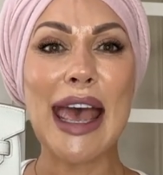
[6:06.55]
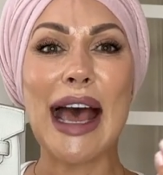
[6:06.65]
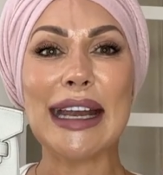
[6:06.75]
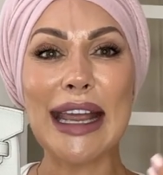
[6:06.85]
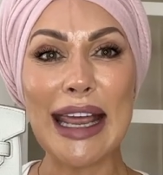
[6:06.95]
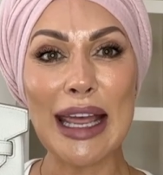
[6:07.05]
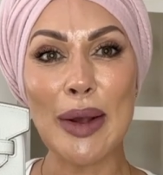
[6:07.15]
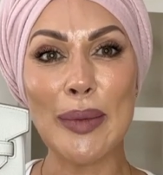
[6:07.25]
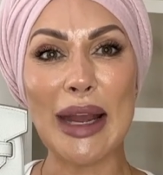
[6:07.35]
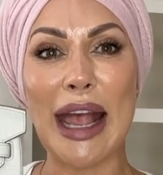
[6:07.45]
And here
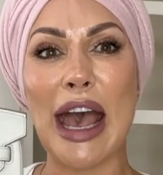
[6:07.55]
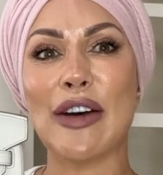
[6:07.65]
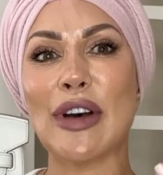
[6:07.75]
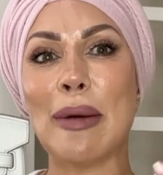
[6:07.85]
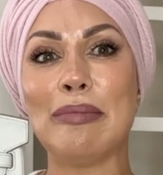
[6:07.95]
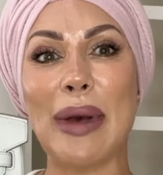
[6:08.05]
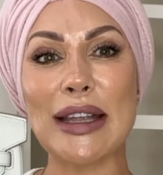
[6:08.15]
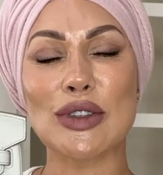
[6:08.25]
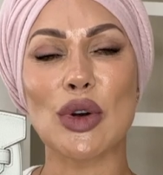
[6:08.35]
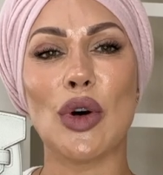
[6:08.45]
we have a
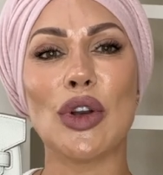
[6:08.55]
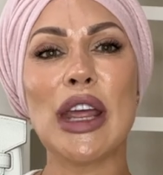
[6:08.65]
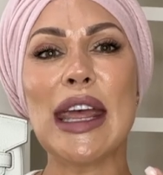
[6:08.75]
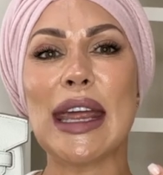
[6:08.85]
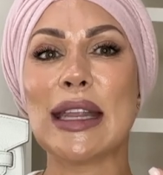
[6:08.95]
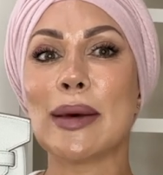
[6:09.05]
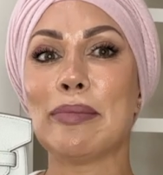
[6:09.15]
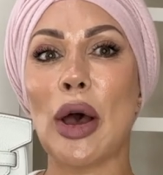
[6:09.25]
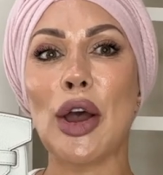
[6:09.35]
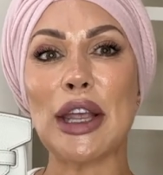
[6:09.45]
Beton in the
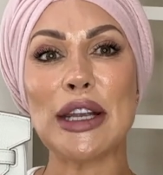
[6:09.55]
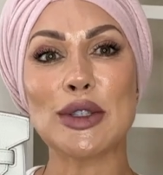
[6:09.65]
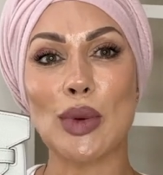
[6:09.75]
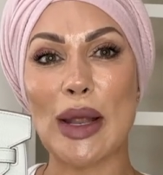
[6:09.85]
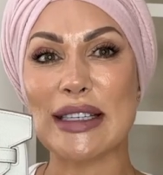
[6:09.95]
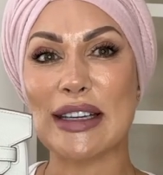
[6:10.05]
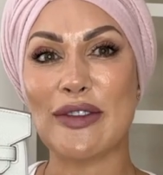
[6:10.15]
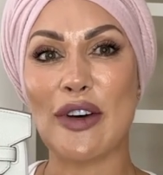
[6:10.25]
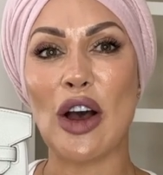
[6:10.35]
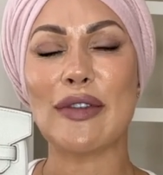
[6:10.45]
Birkin
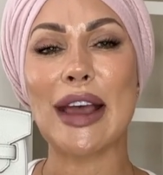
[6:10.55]
25.